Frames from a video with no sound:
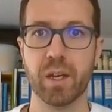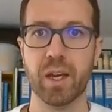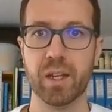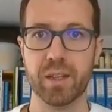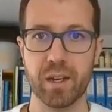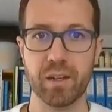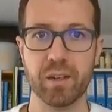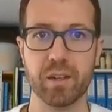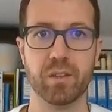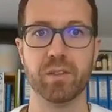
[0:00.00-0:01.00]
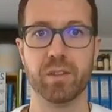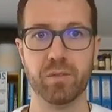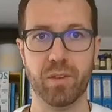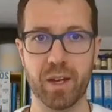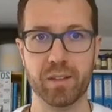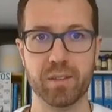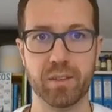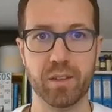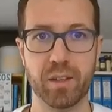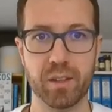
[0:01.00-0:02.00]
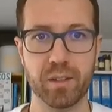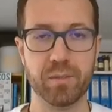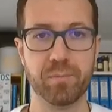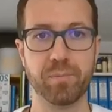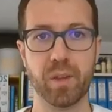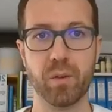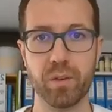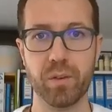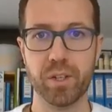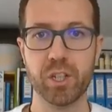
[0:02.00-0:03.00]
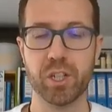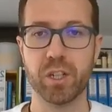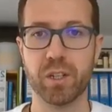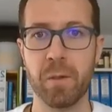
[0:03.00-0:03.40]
And then on the right in orange,